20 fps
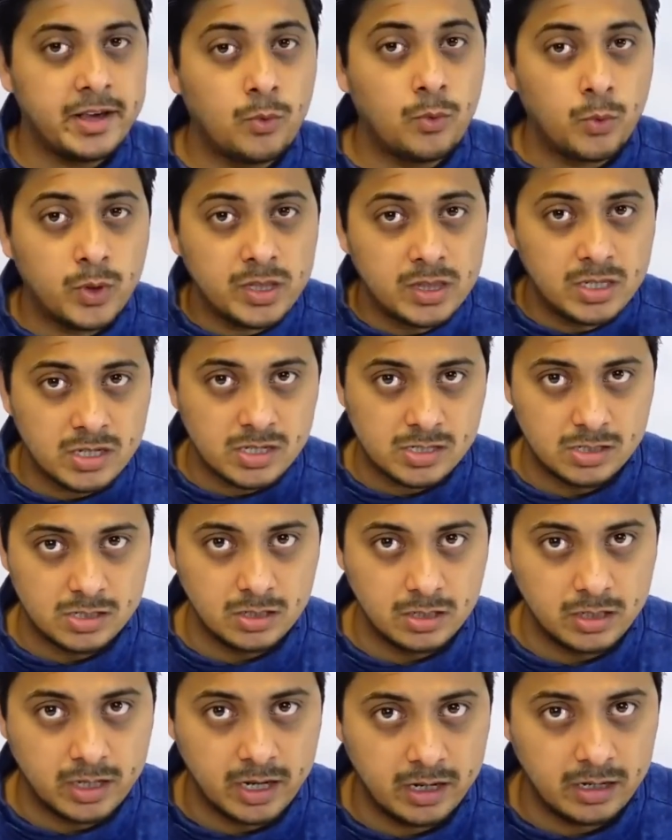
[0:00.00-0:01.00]
with the
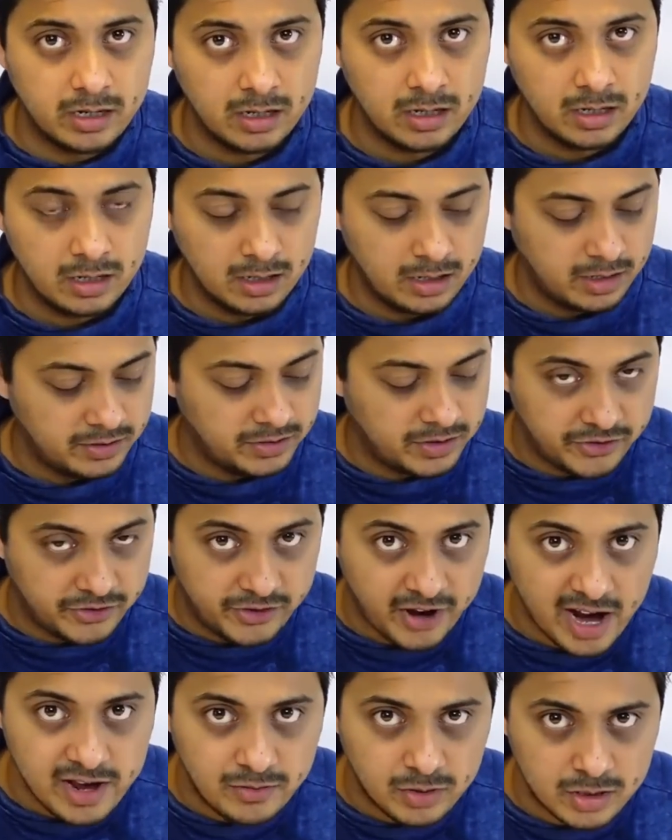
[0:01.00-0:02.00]
circuit, the
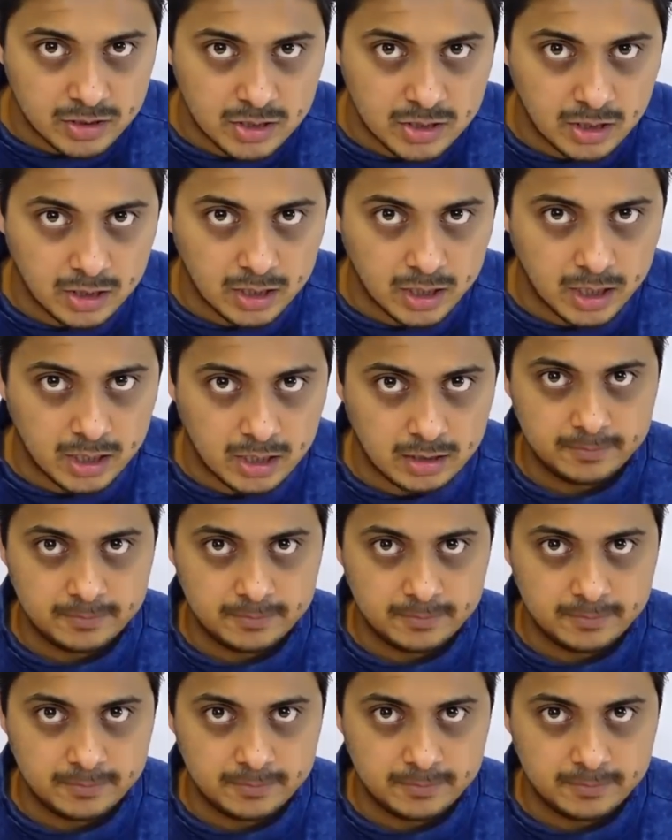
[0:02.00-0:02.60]
driver circuit.